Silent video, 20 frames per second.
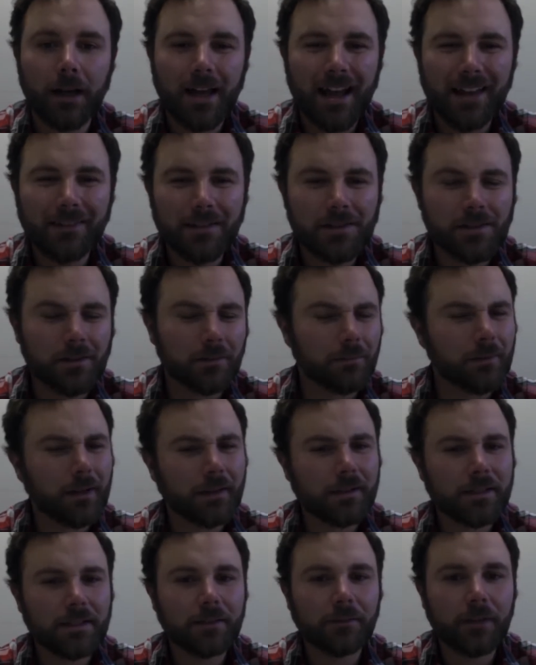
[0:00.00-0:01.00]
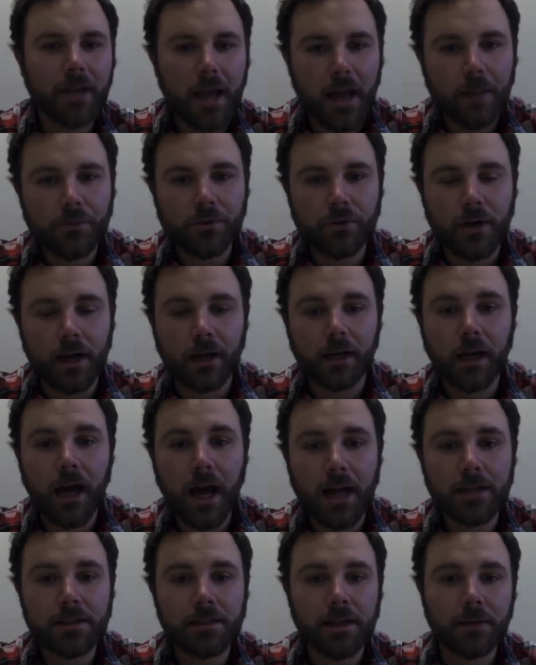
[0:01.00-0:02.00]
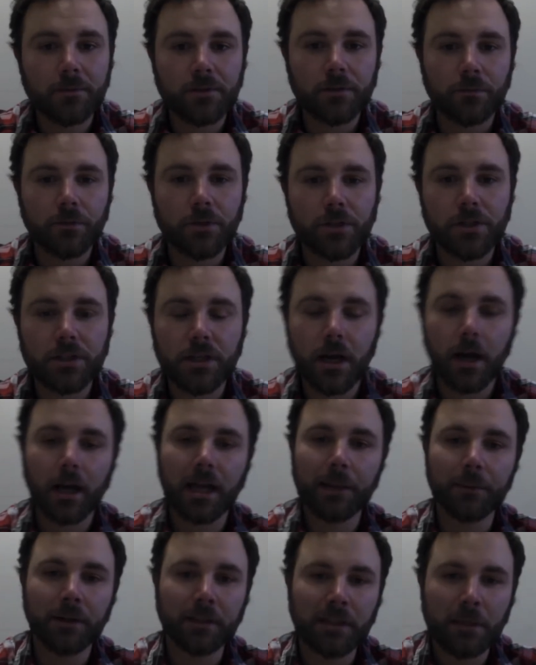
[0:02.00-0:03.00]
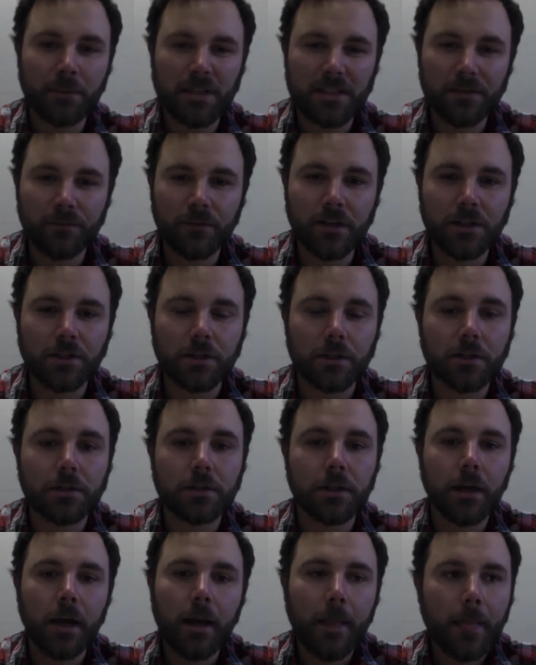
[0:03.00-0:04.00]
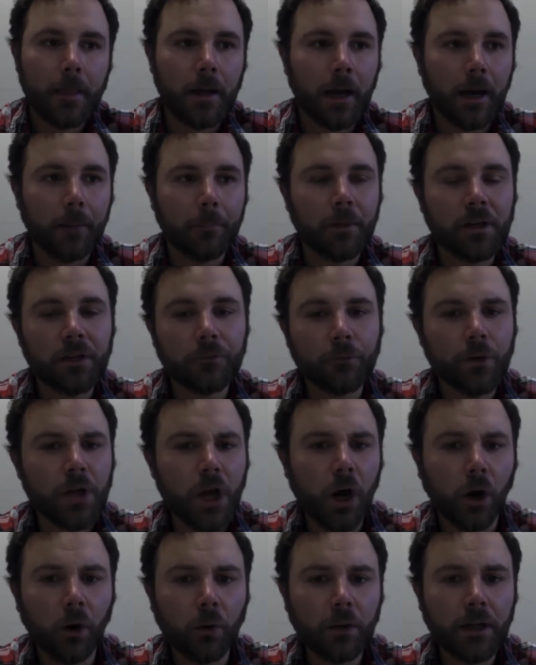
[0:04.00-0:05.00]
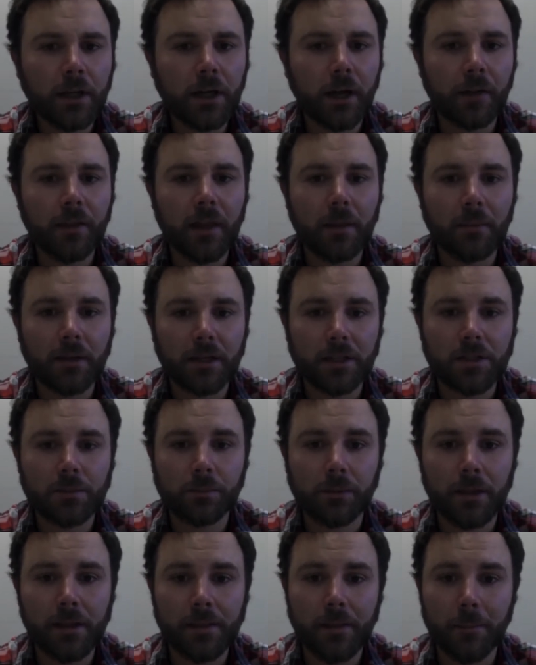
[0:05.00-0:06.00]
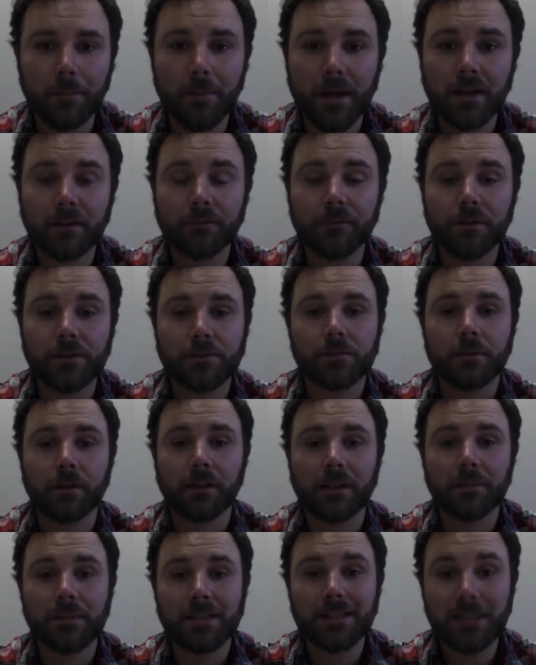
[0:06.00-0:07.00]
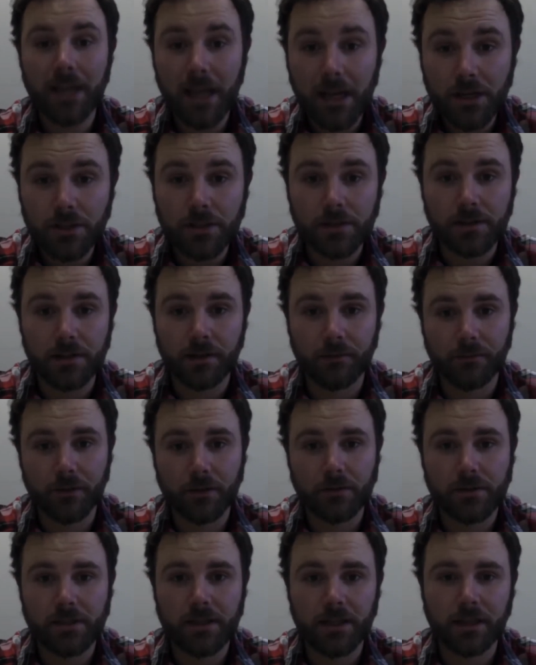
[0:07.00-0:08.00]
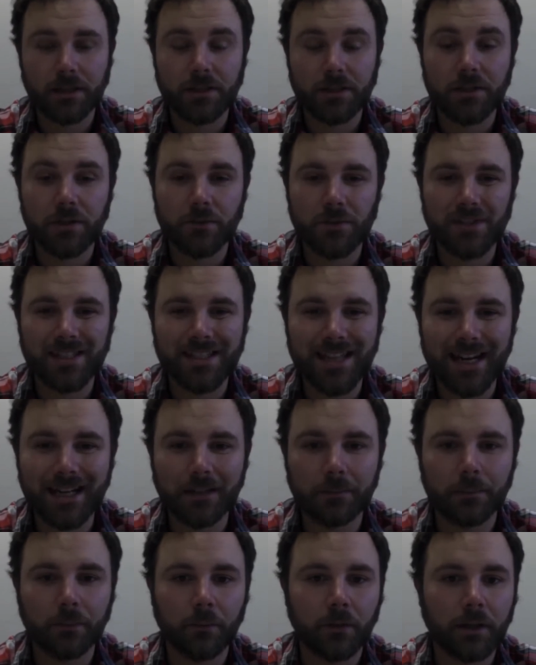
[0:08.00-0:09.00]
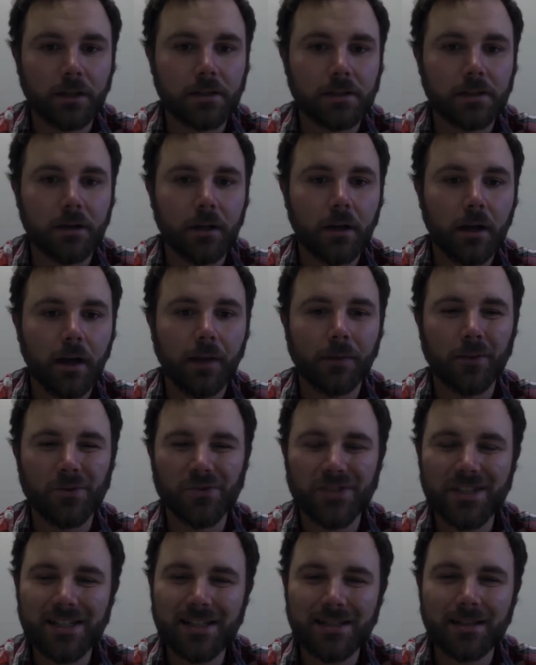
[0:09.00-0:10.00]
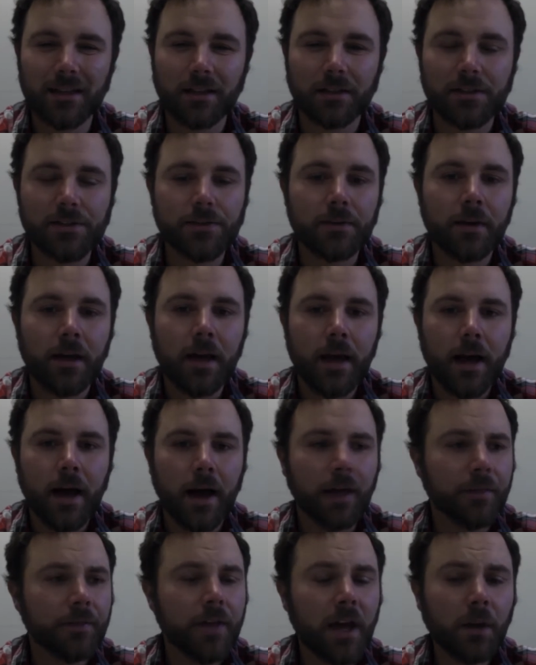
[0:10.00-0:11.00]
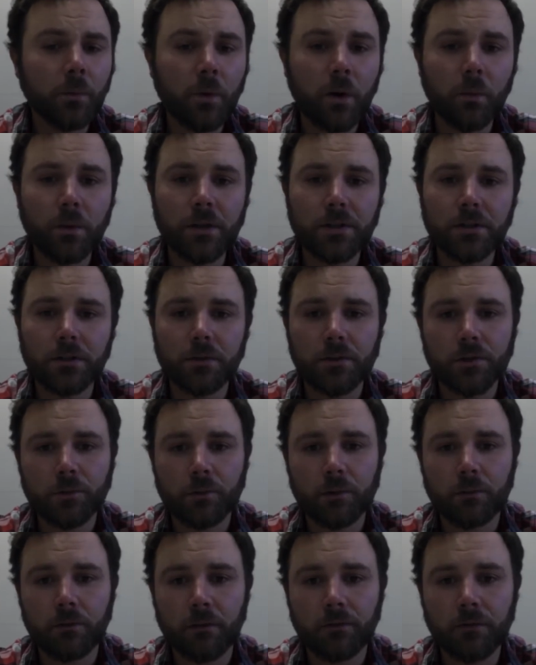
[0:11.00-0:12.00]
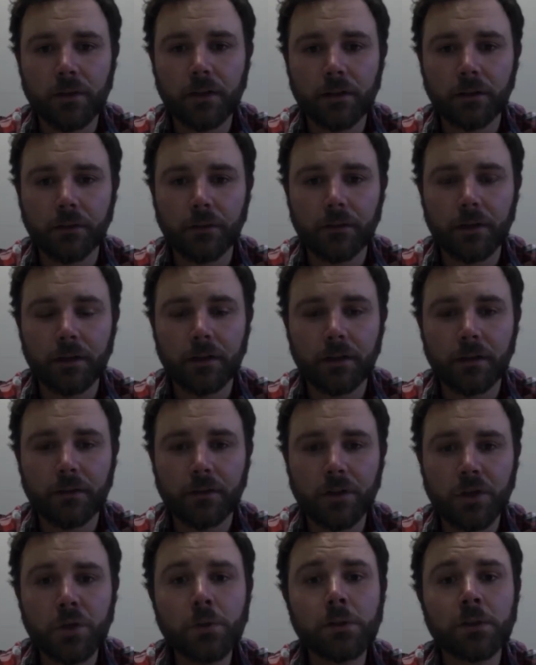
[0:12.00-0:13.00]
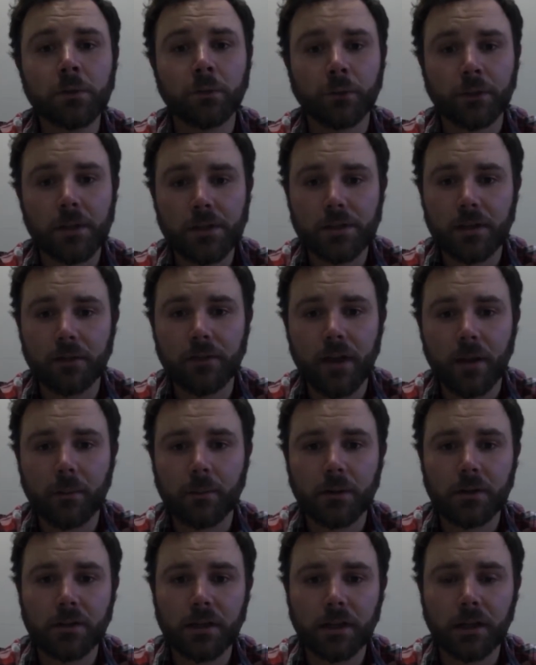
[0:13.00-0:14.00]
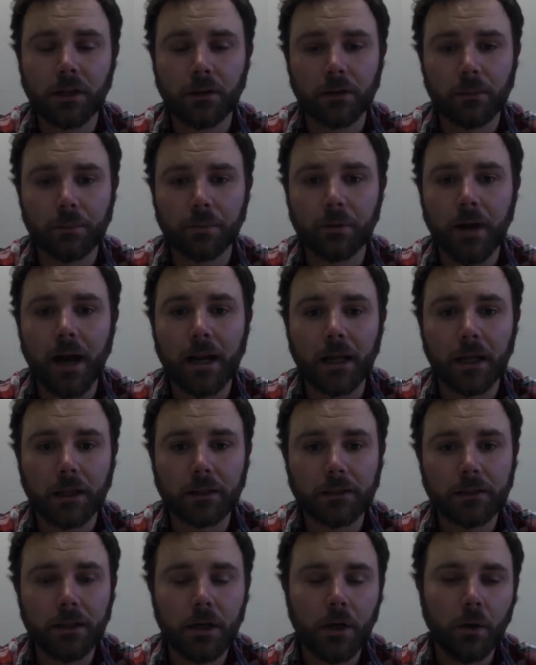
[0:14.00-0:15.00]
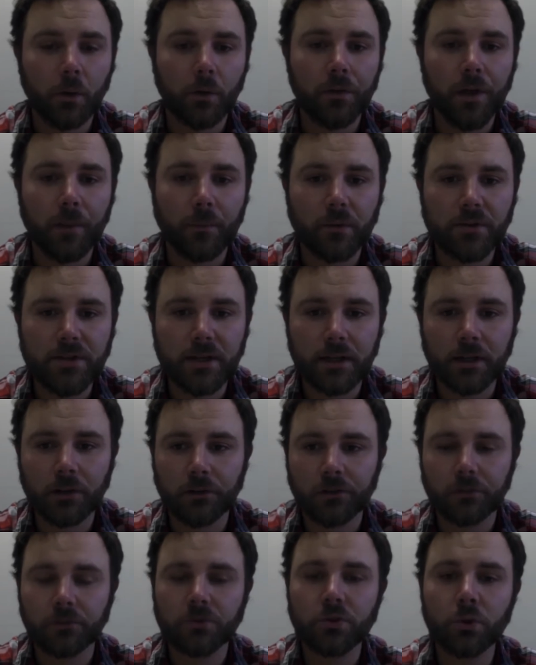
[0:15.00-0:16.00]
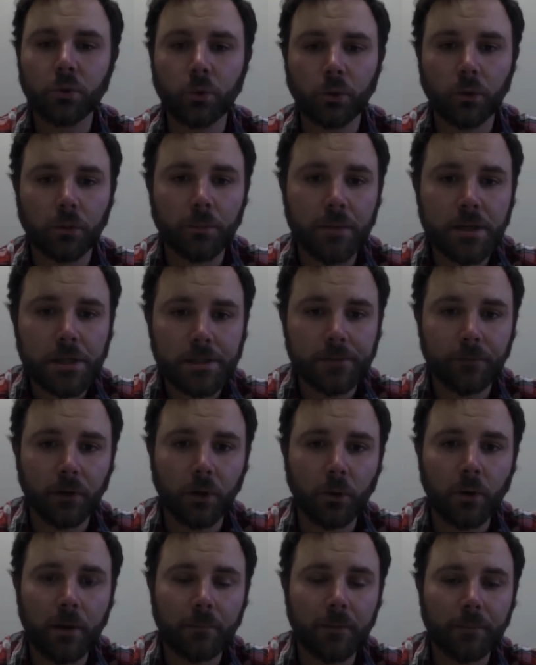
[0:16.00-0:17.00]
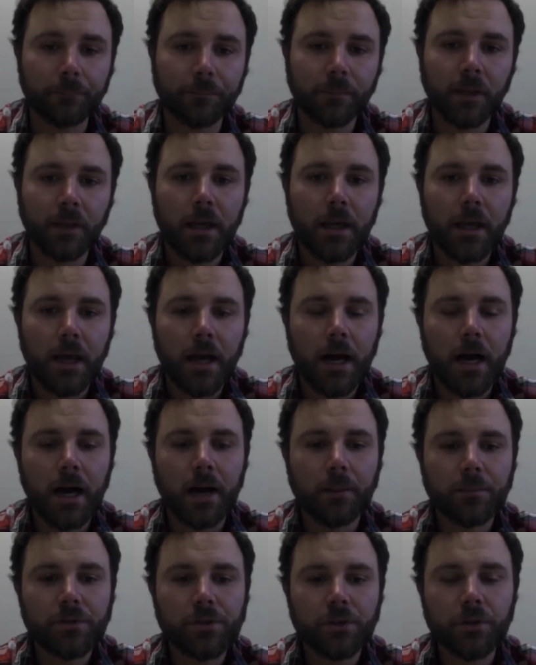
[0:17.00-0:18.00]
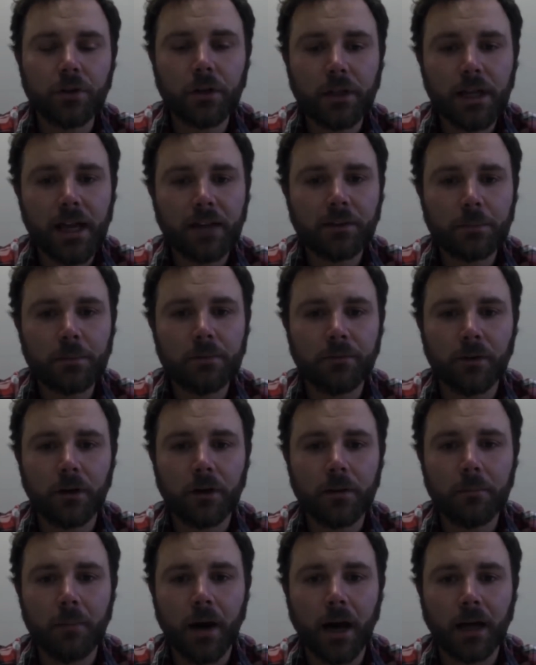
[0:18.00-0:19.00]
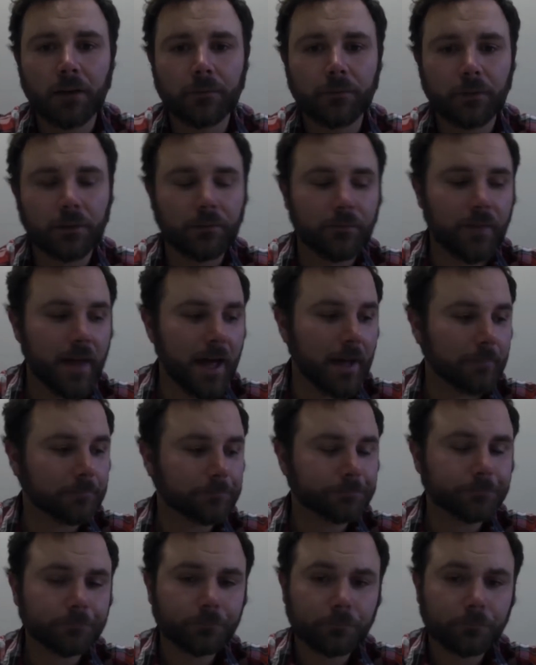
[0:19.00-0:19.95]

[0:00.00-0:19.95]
And these are relatively abstract concepts if we just talk about them as features. But if we hone in on them and explain the benefits or the limitations of those things, those data points and those details, then what we do is we reveal the usefulness of that particular product or that particular tool or piece of equipment. So you're going to have to be very mindful of that.